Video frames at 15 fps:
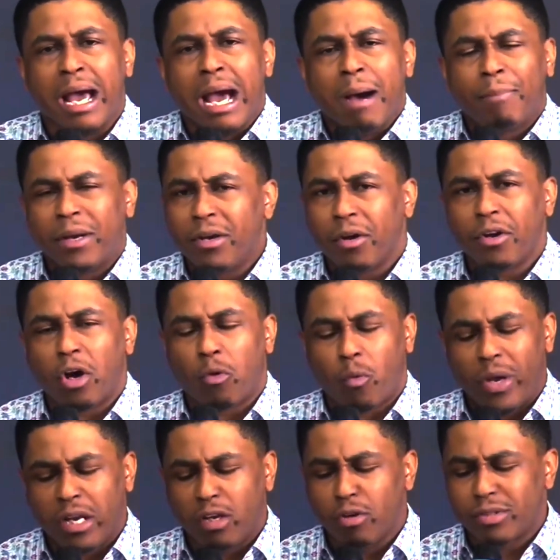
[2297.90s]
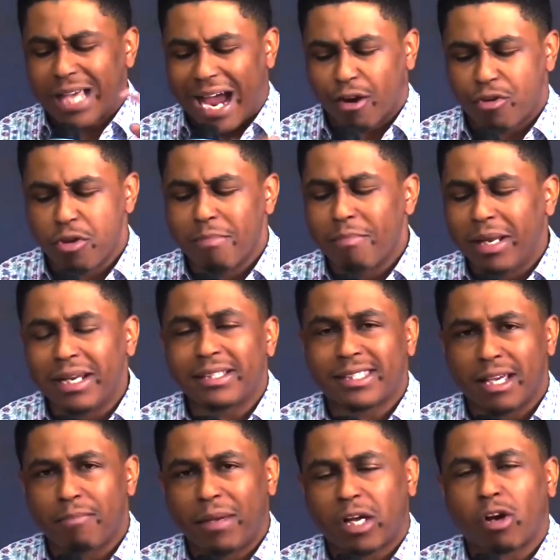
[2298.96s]
But no, no, we lose our
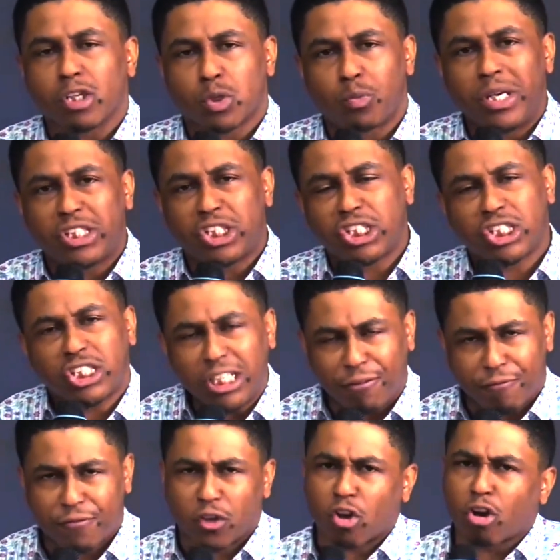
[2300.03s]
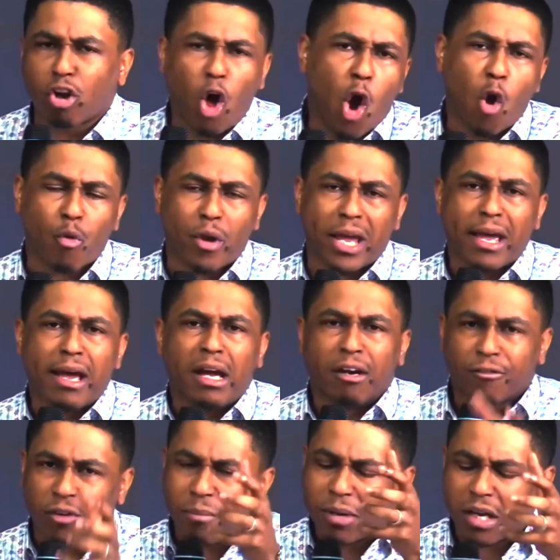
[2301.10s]
humility because we shift the glory
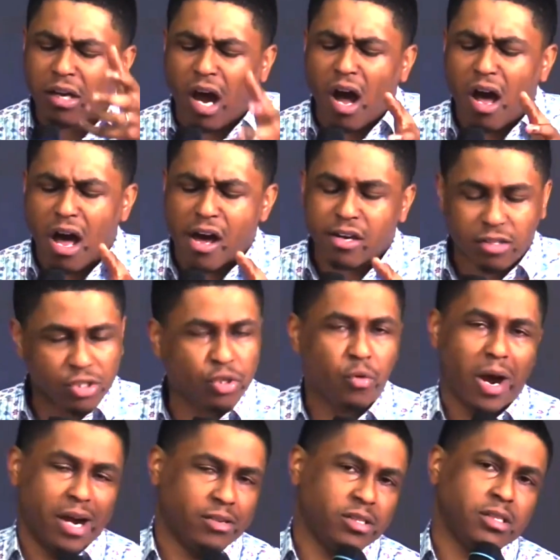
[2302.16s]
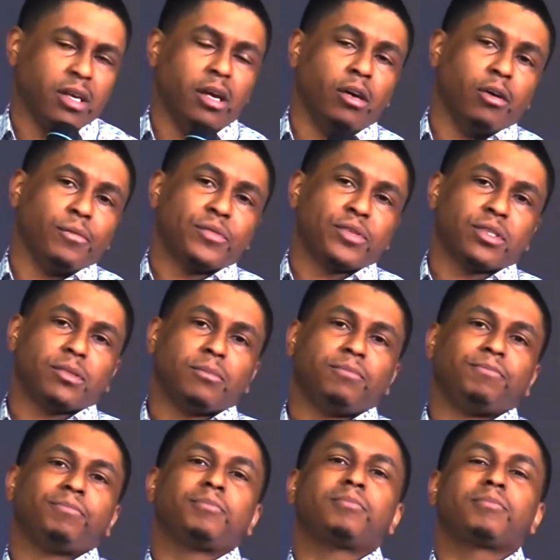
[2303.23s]
from God to ourselves.
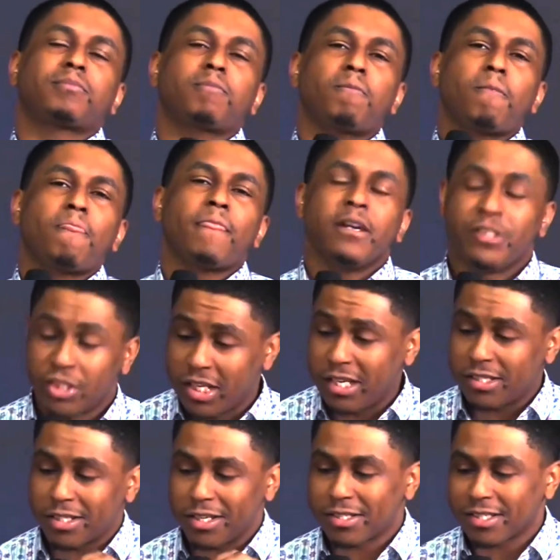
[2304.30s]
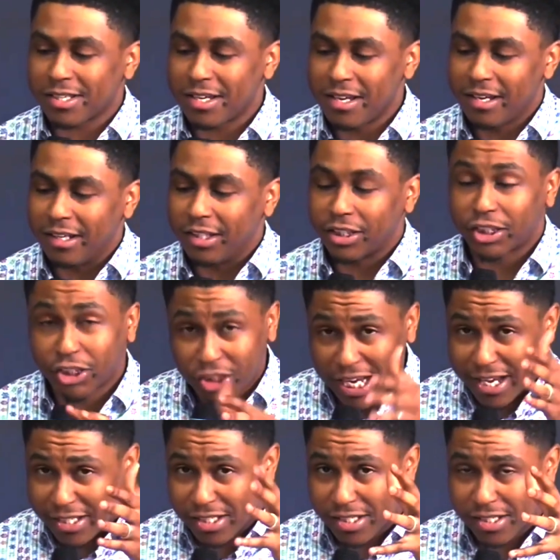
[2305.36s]
Jesus
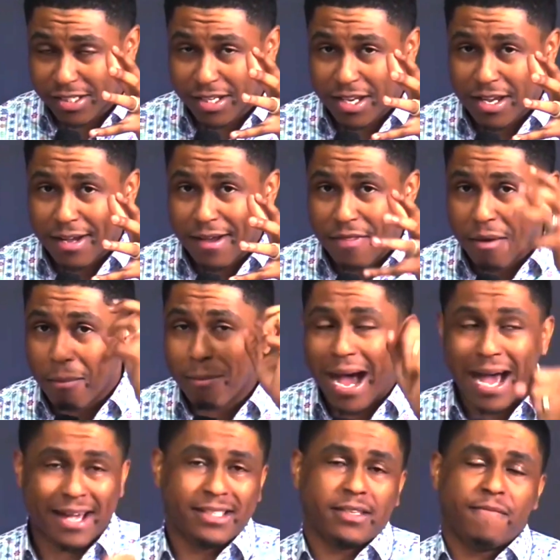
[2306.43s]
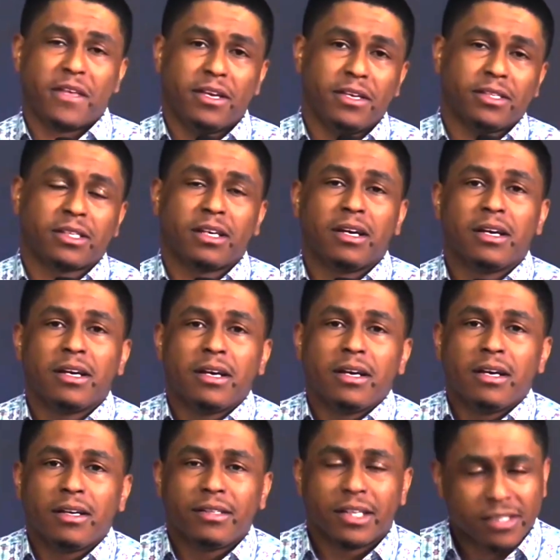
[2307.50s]
shakes the minds of these
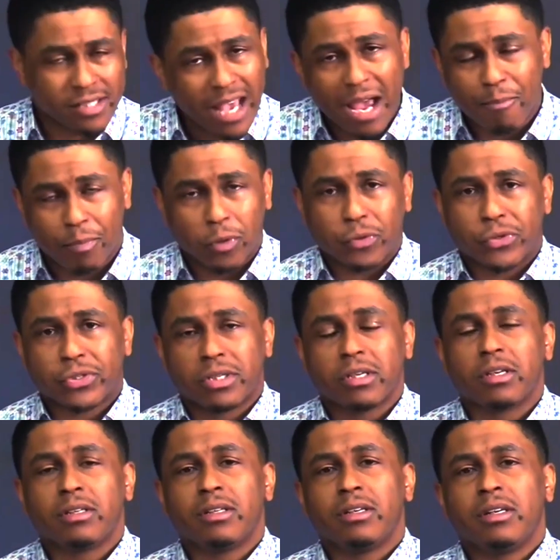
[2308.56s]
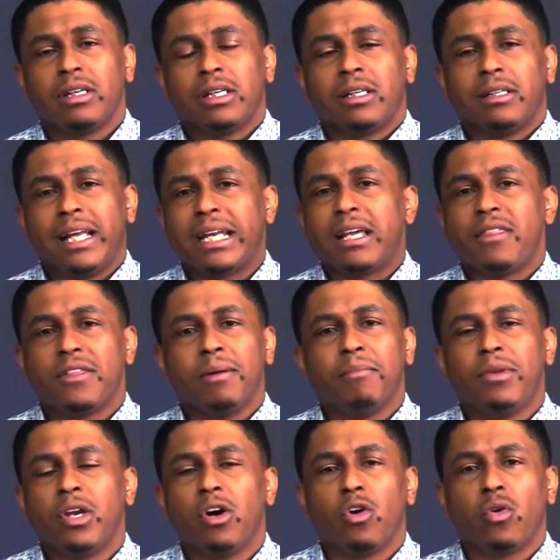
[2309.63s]
disciples, letting
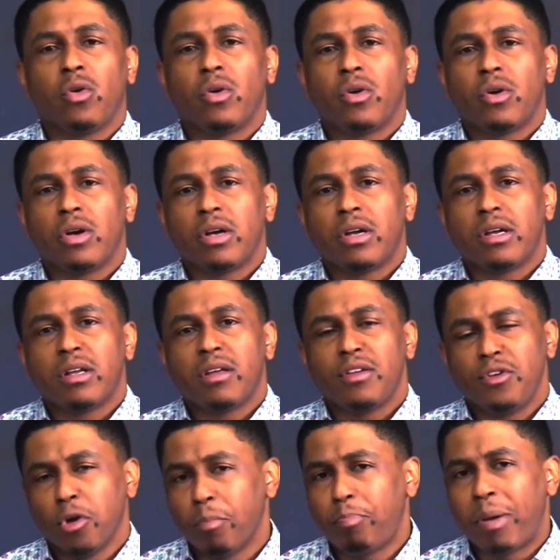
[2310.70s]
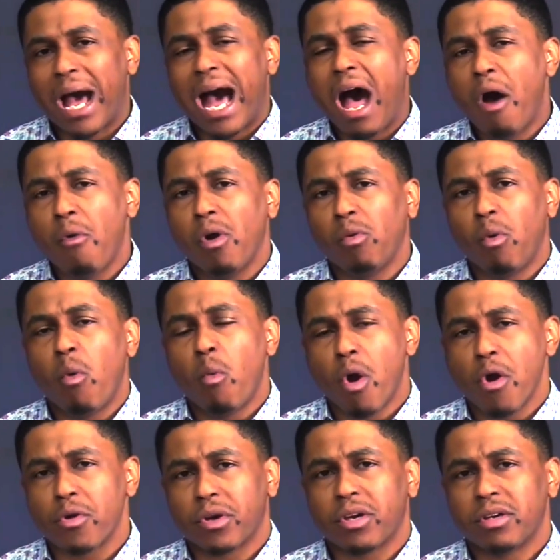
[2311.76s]
them know your power will
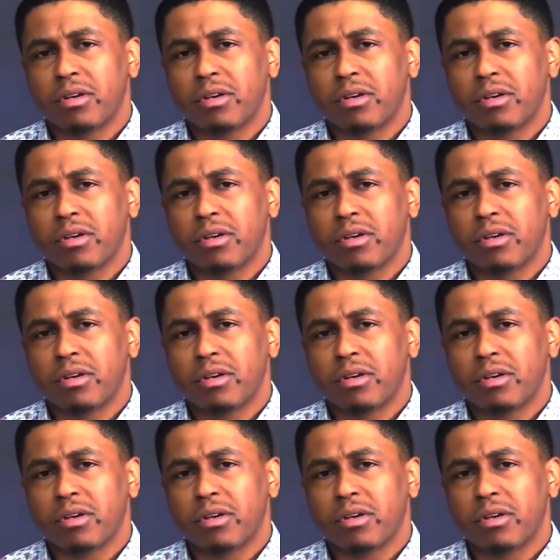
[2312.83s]
work,